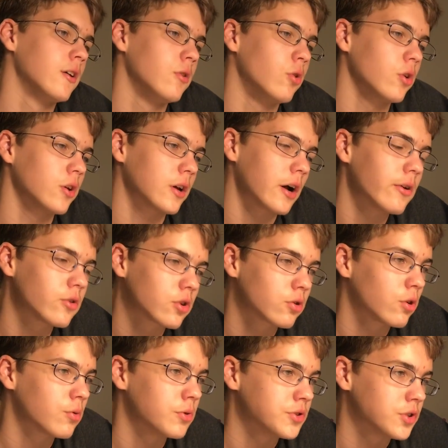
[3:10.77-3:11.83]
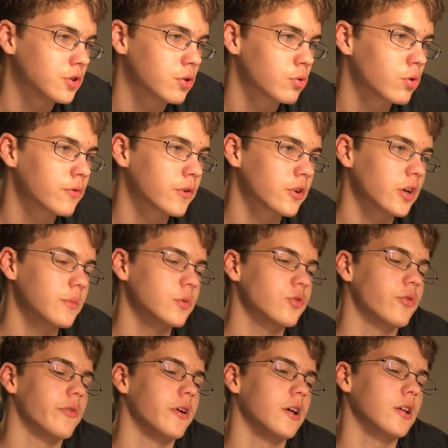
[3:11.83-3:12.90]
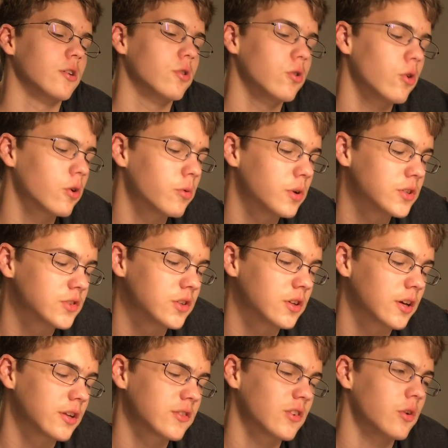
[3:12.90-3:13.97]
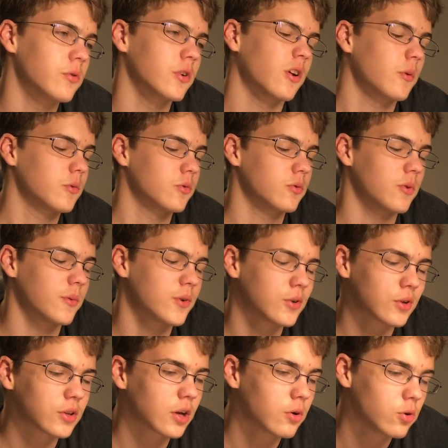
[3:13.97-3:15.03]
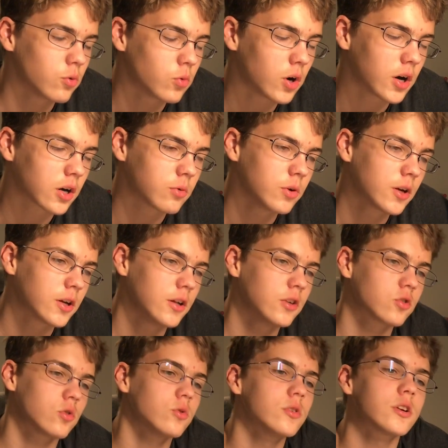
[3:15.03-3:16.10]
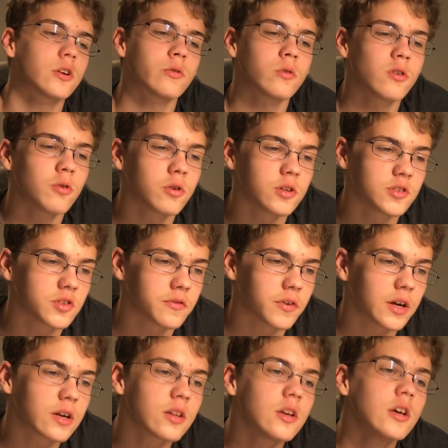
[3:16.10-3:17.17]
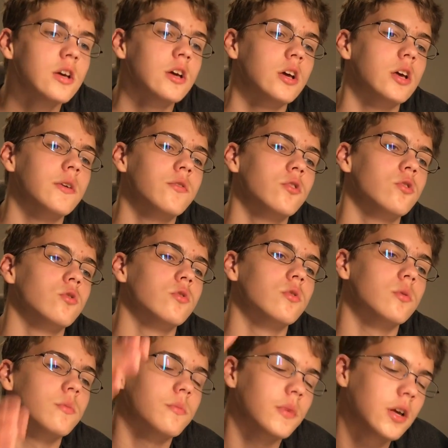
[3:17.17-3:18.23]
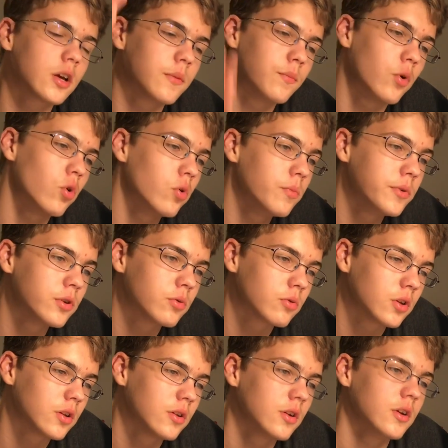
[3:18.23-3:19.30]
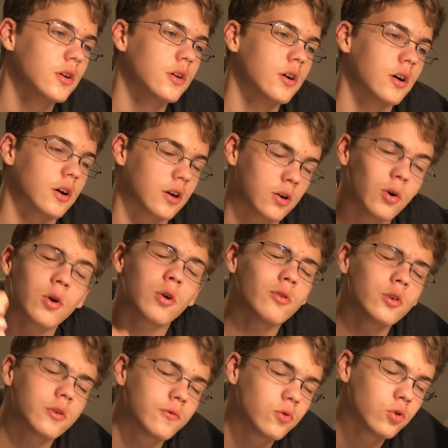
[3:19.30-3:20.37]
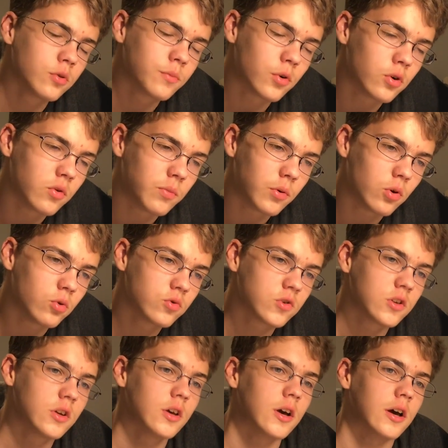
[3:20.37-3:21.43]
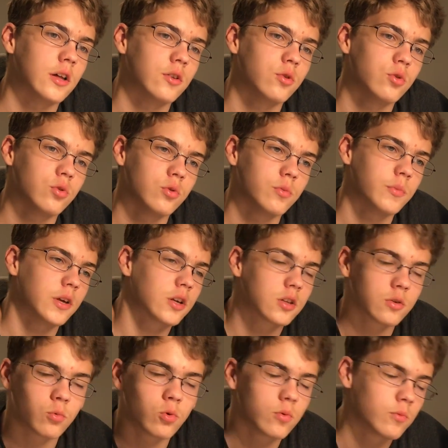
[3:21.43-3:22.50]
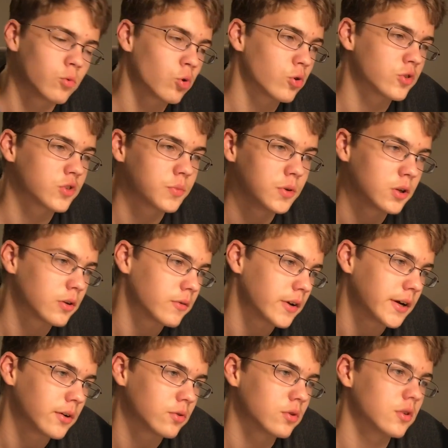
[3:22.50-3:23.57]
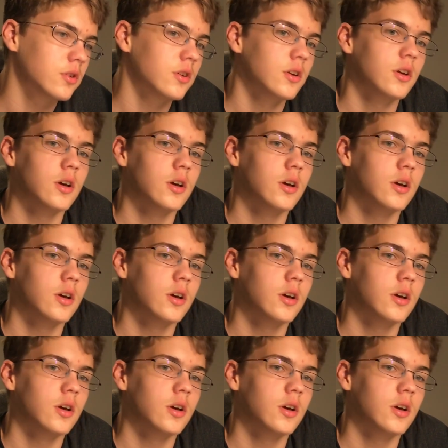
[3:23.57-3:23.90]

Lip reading: going counterclockwise in the northern hemisphere and clockwise in the southern hemisphere? I'm gonna tell you why quickly. It's called the coriolis effect. If you make a pole between going through both poles, and you make the world spin around it